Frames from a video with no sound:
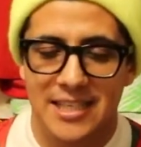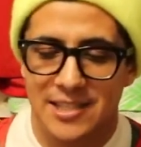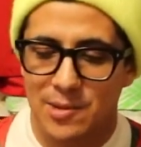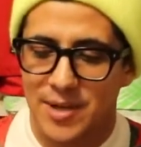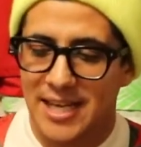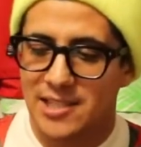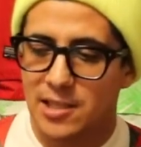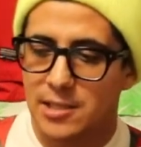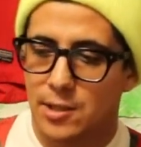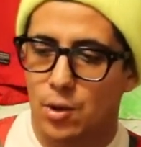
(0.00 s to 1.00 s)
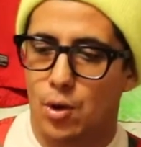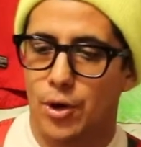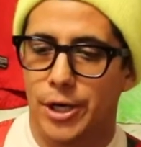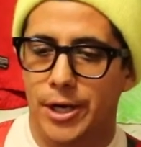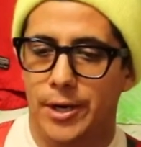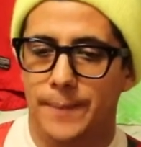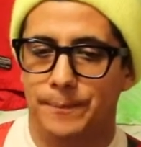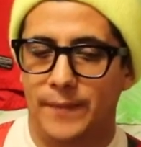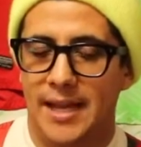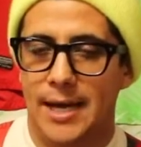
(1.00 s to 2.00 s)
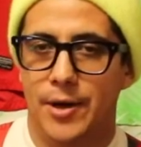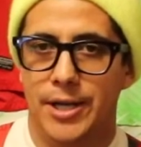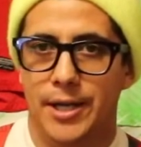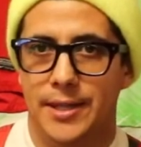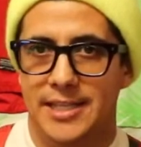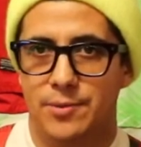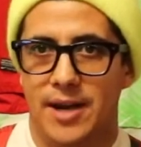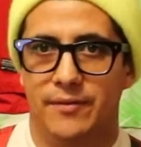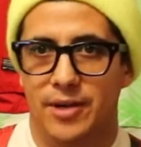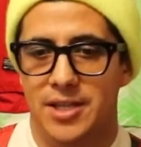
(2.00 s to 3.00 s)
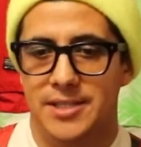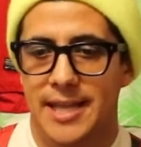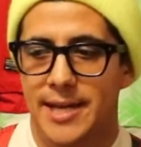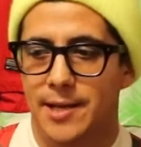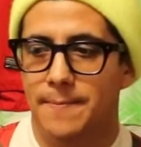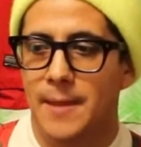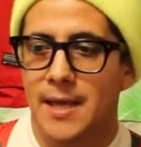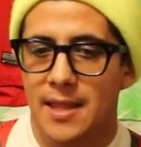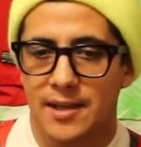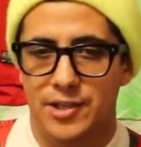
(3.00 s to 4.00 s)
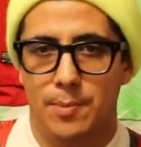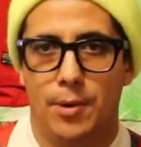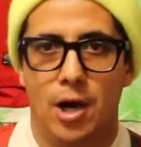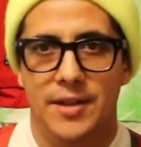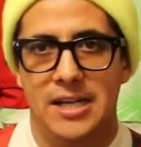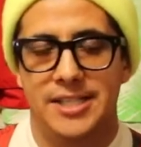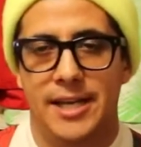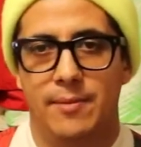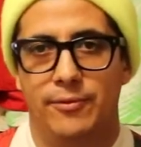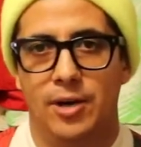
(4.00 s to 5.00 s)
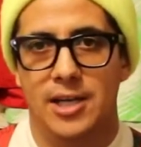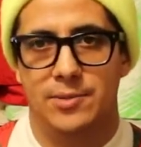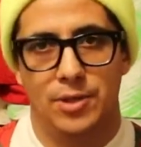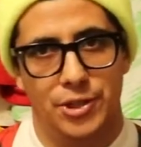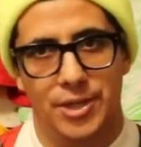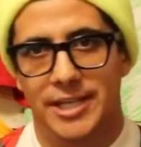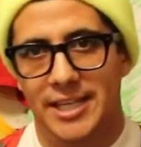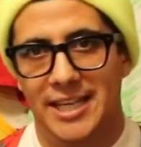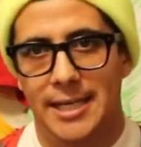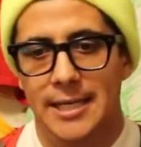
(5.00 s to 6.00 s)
So we get to this little corner area that's right in front of the stadium. There's a bar there set up for us. We're drinking,